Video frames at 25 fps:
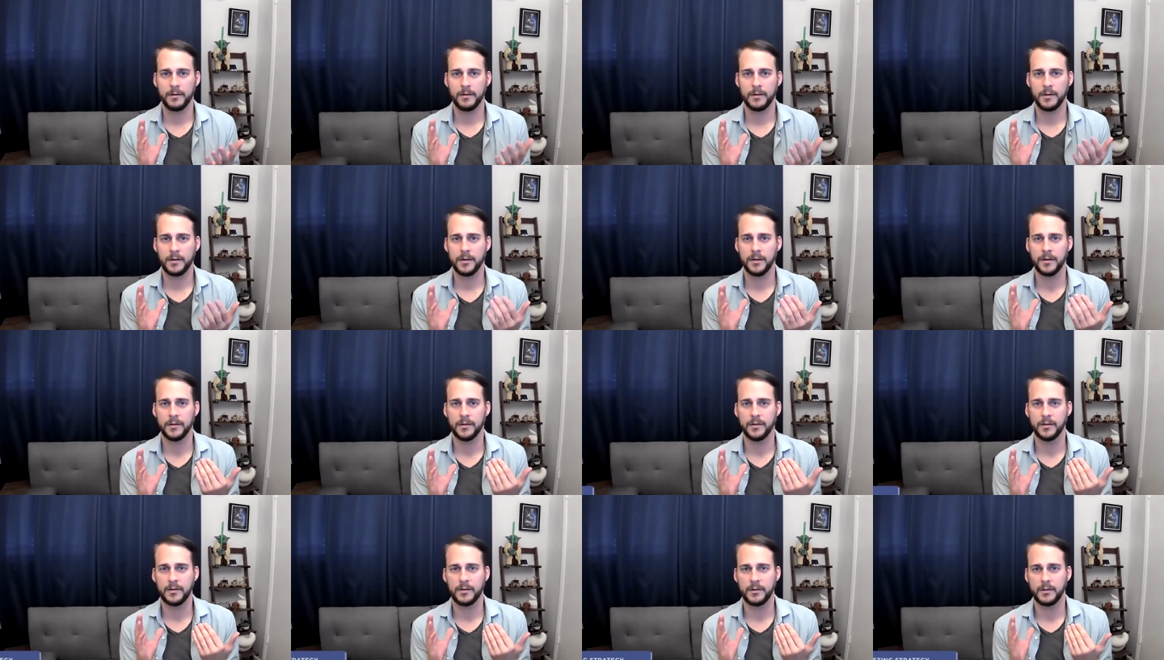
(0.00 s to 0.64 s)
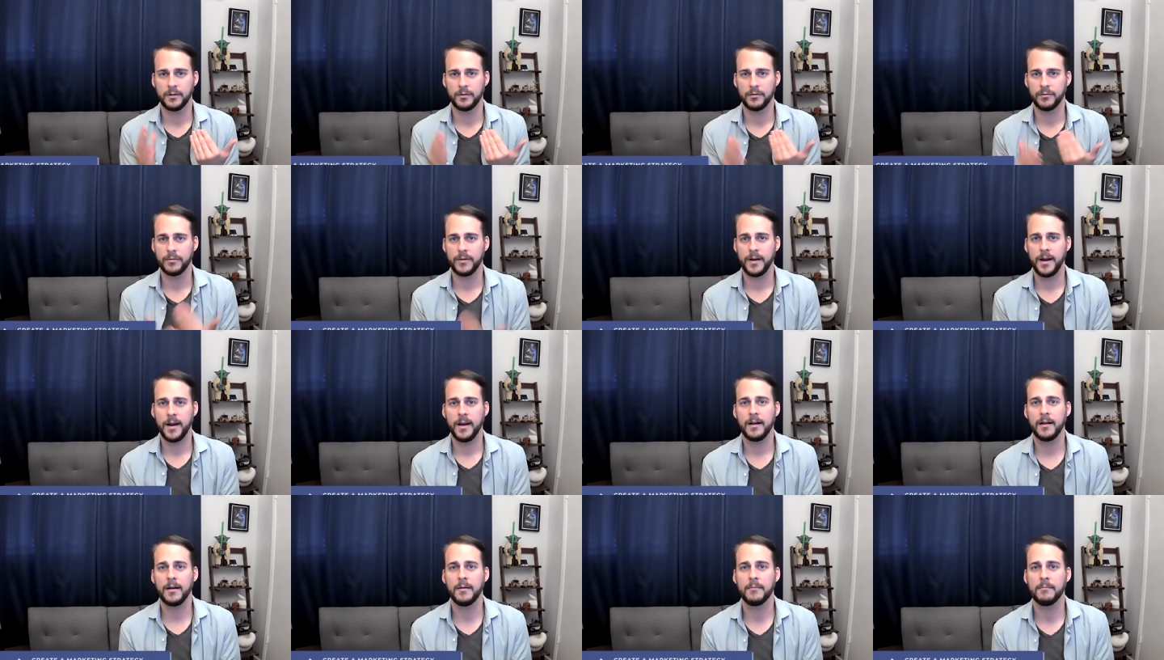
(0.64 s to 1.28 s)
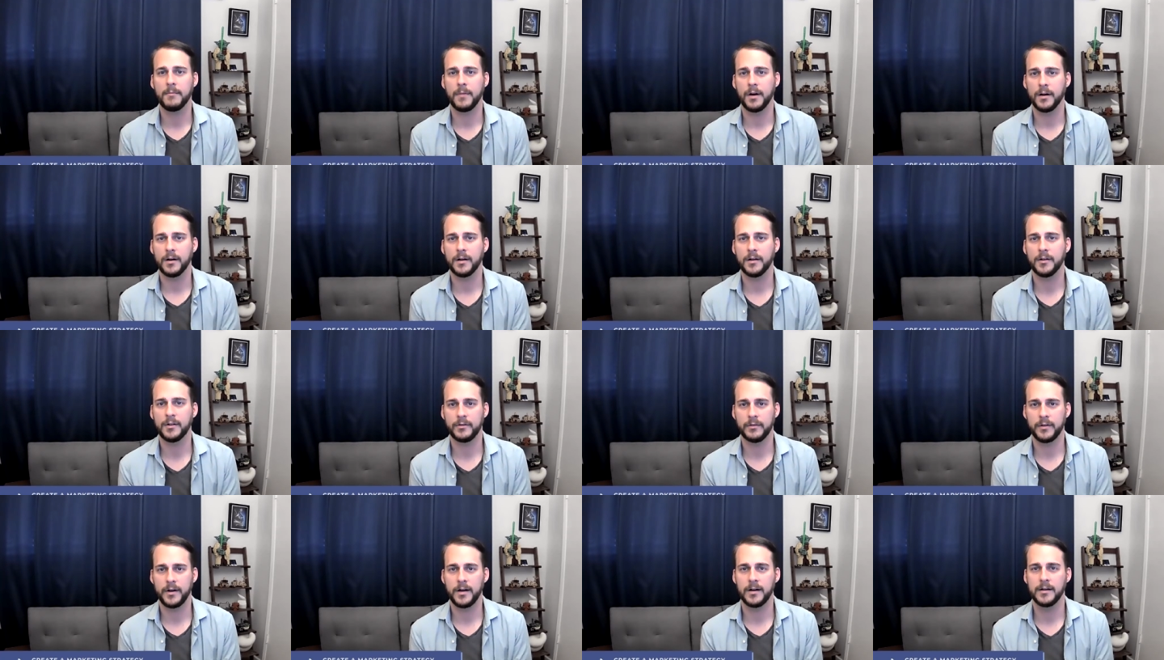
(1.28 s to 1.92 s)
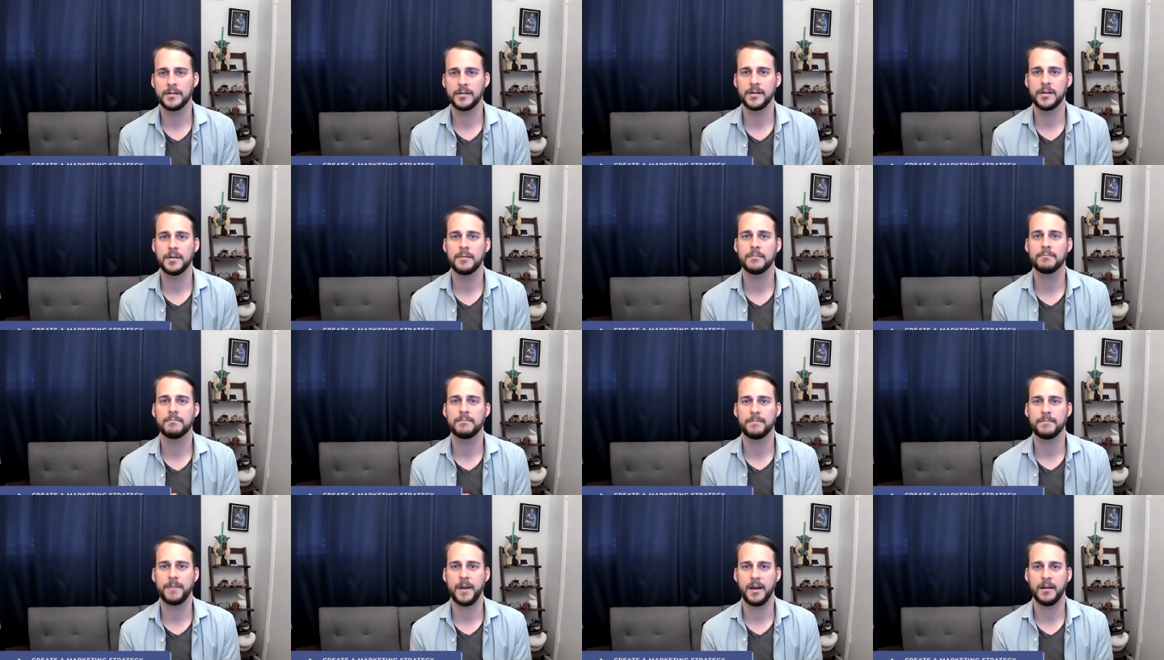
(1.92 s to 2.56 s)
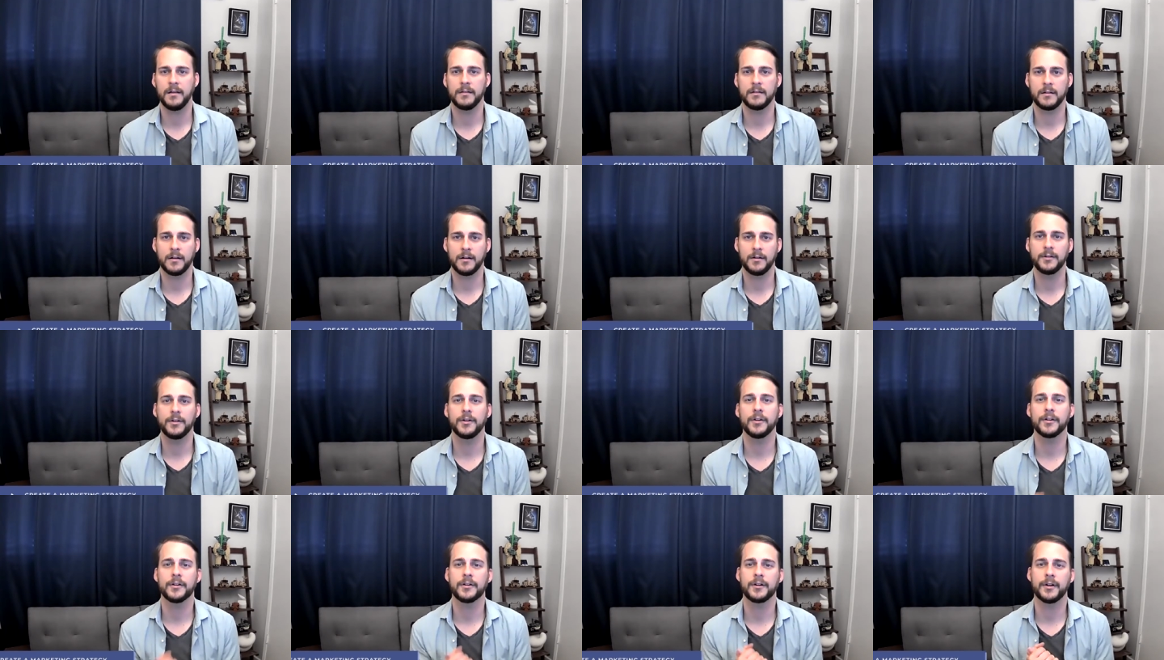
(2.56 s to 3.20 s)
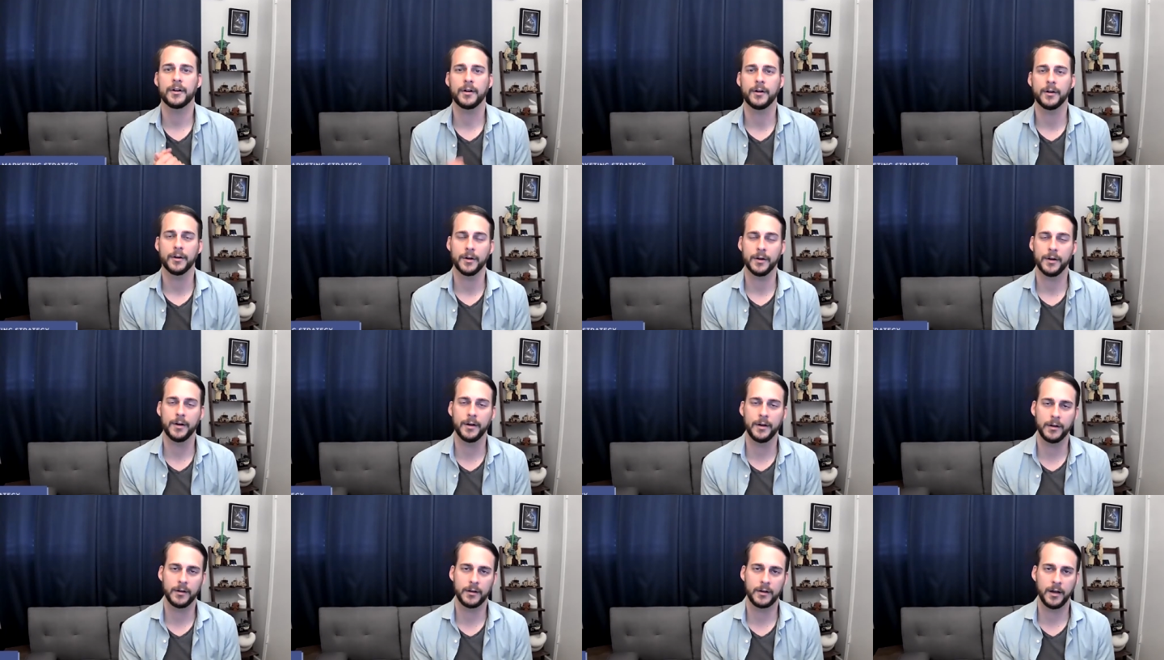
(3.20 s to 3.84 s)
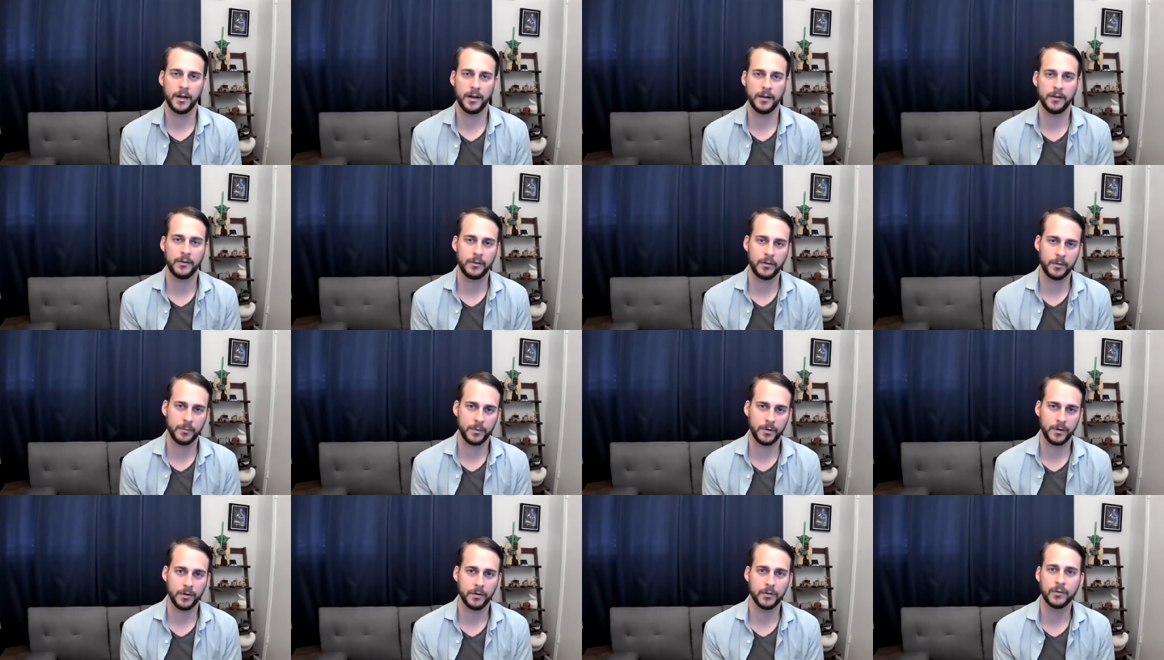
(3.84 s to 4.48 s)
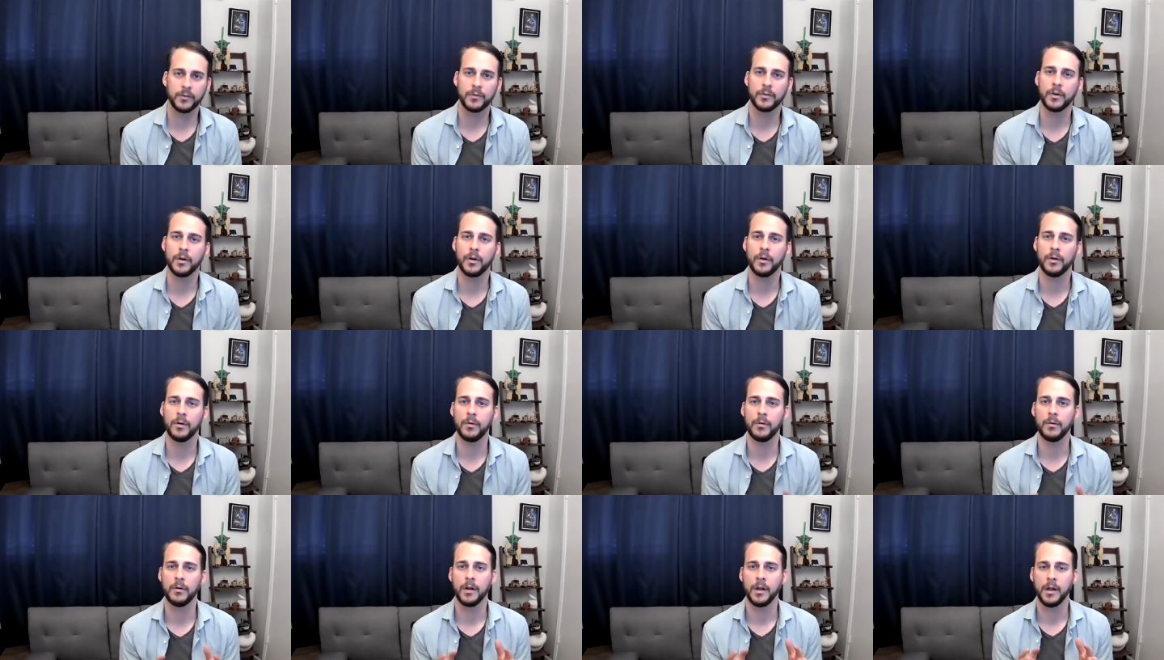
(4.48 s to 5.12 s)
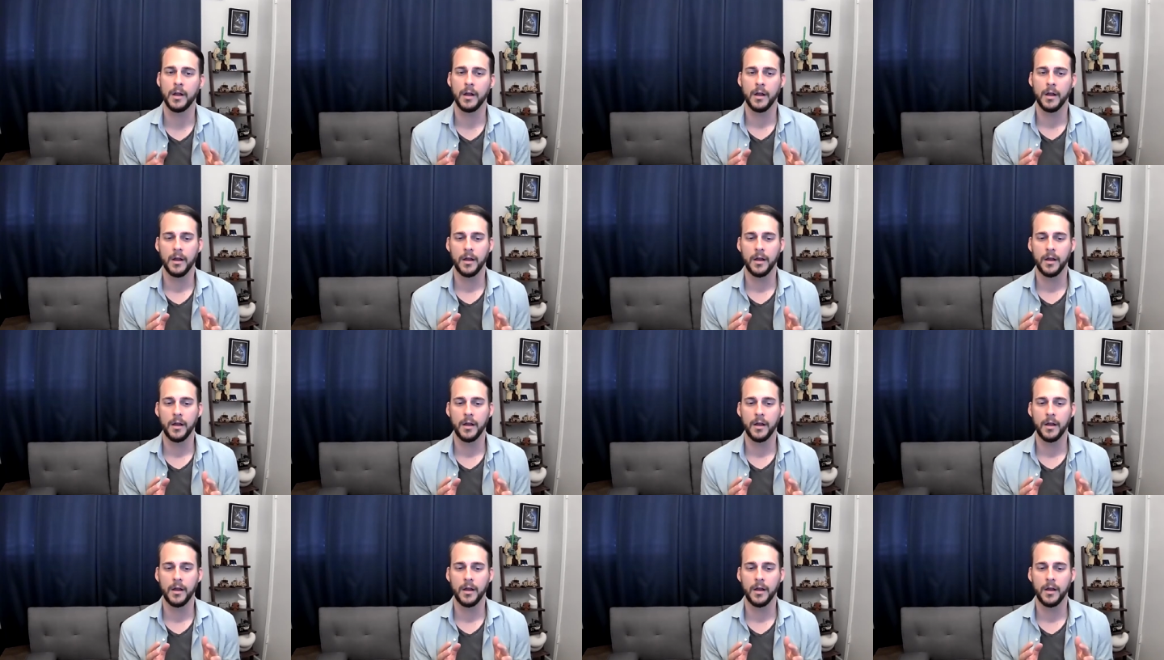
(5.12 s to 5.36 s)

is create a market strategy based on your current customers. So